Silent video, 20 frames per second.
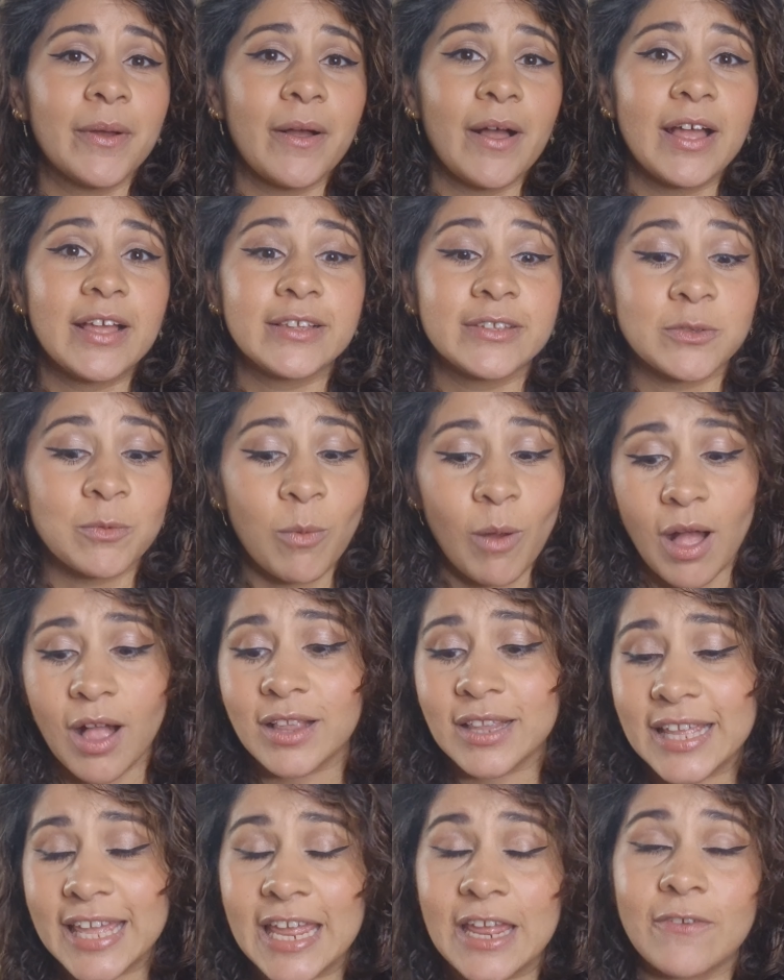as
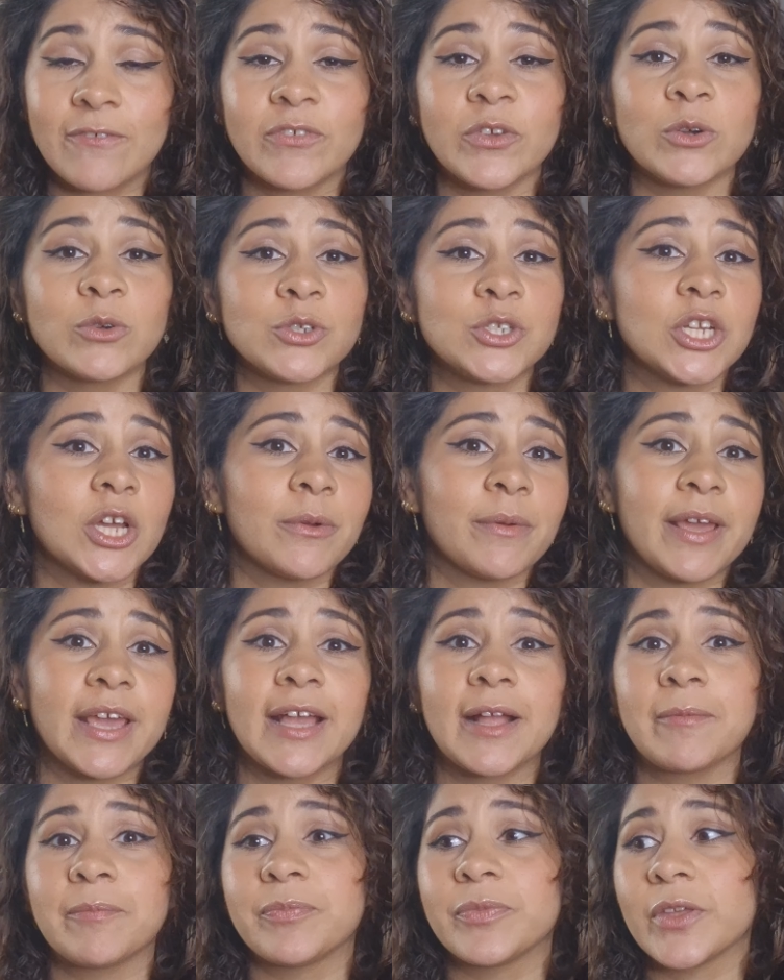well, if you're
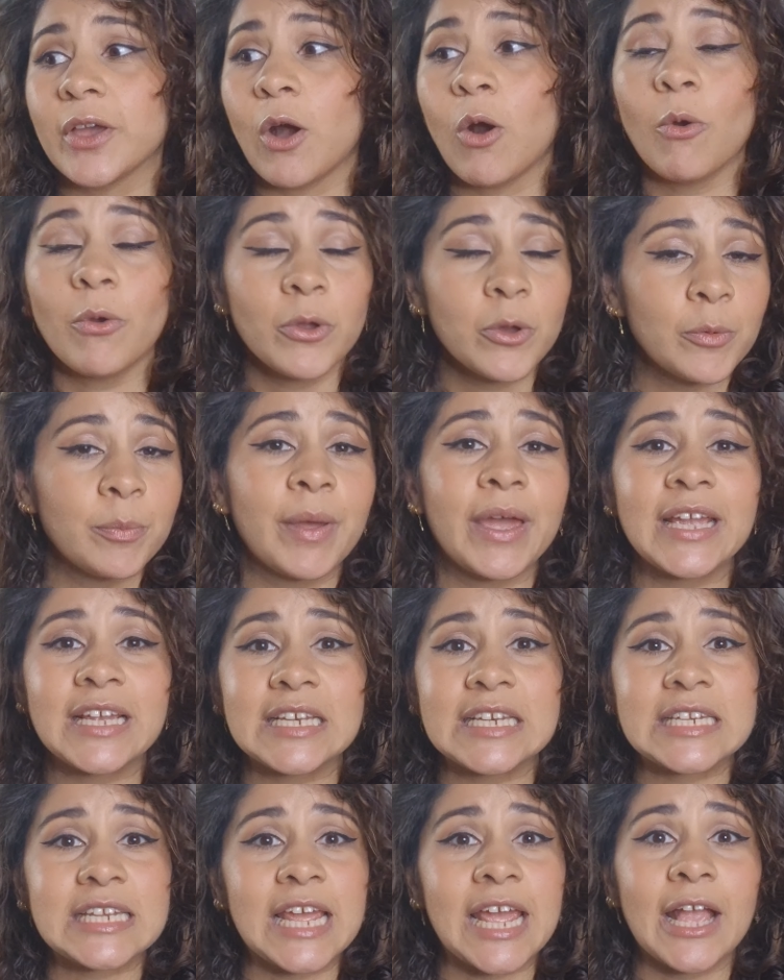doing oil
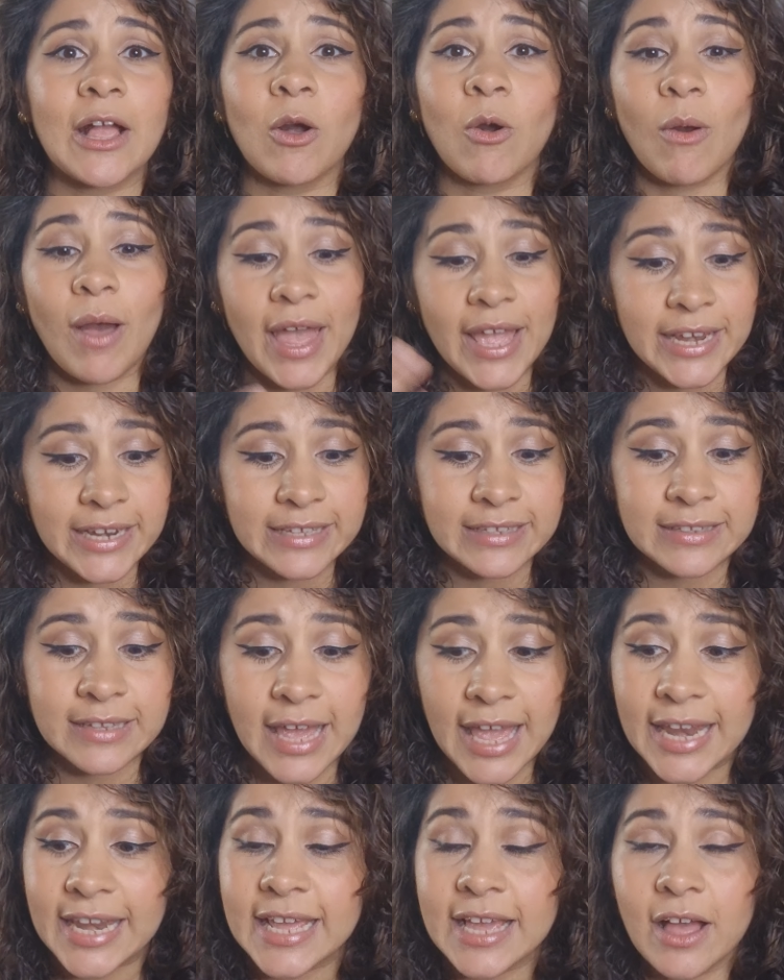painting or
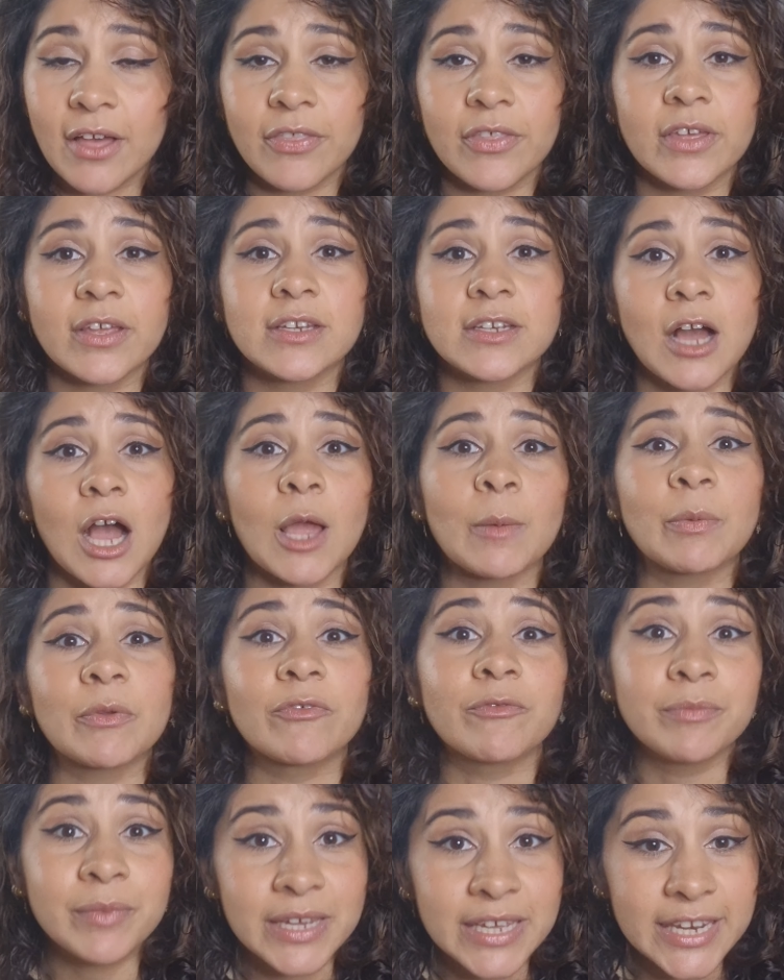any other type
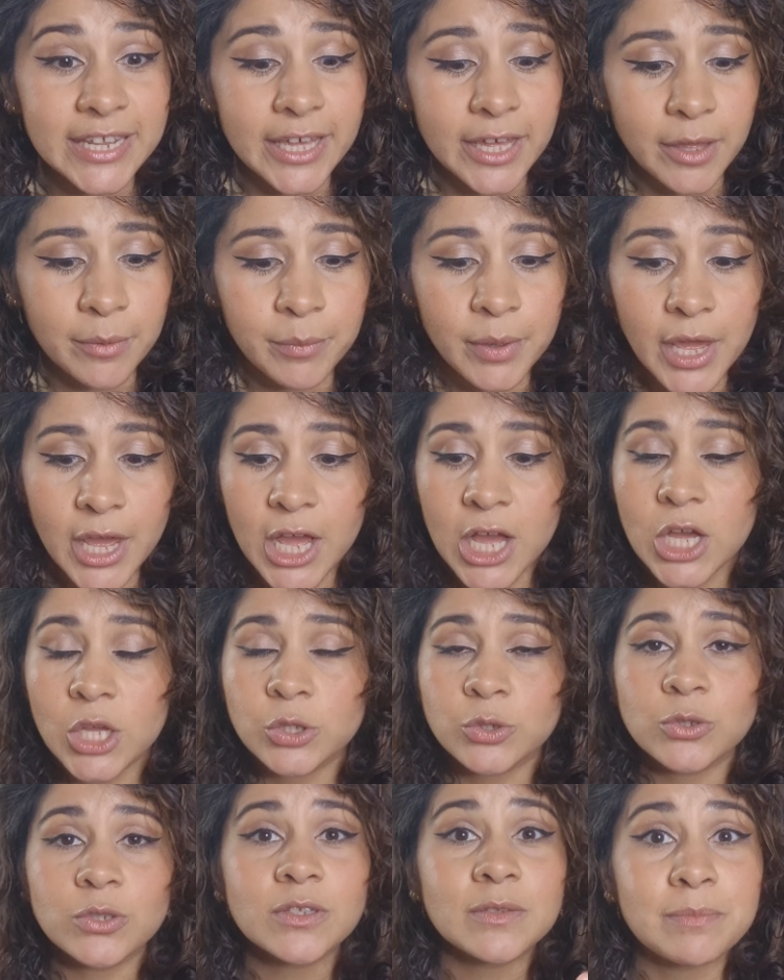of medium,
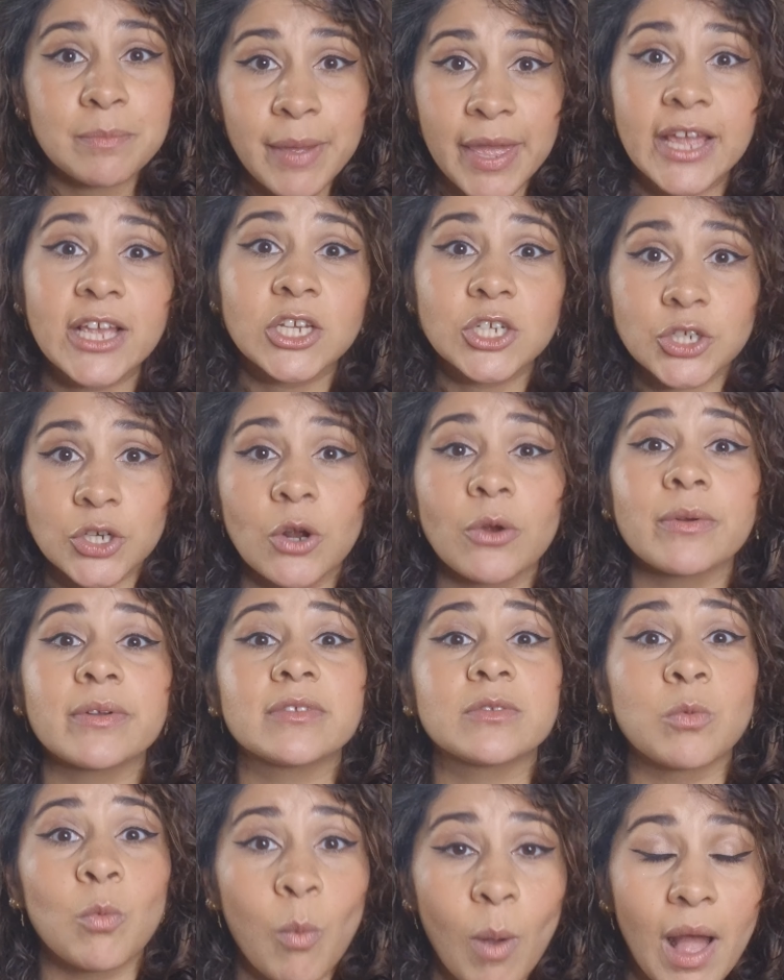just make sure
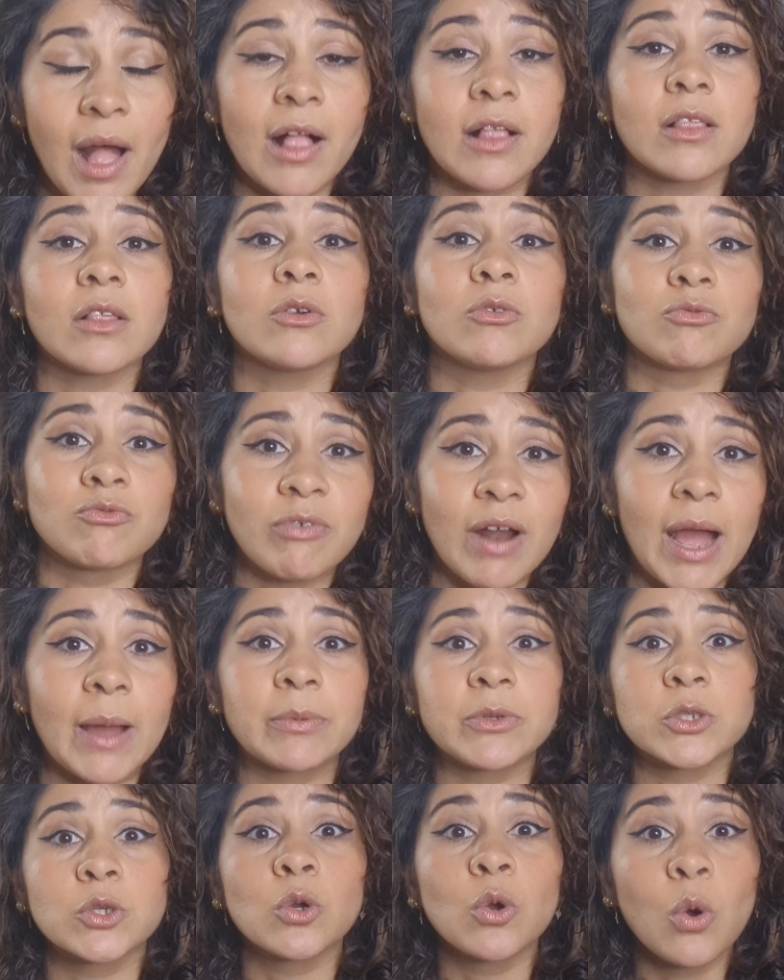it's well
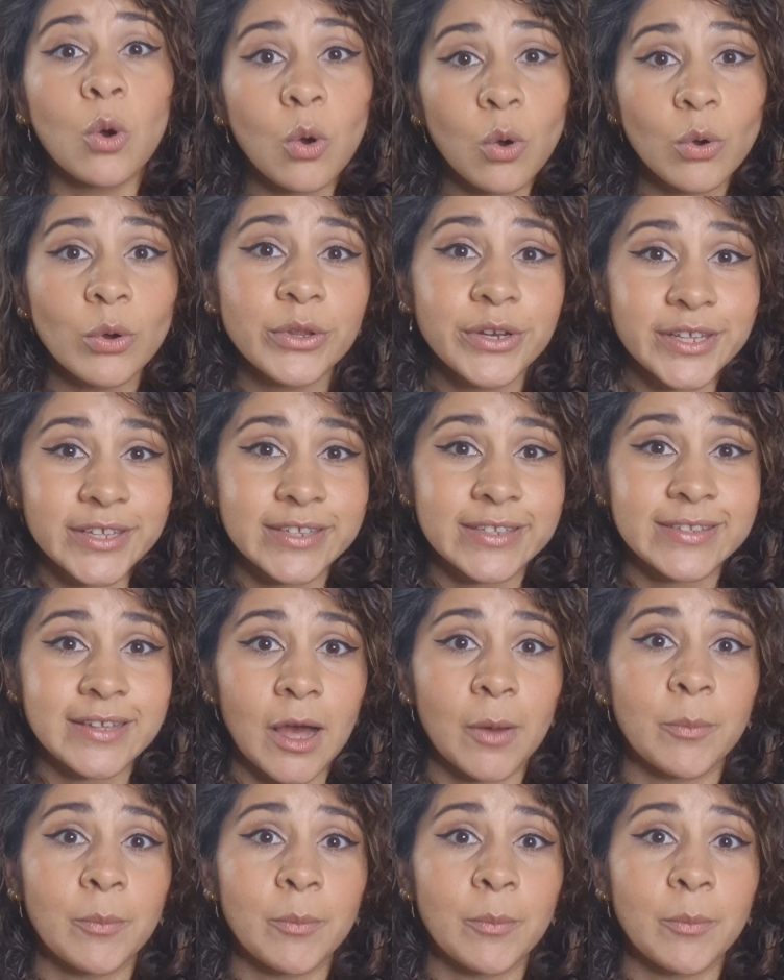wrapped. Corners are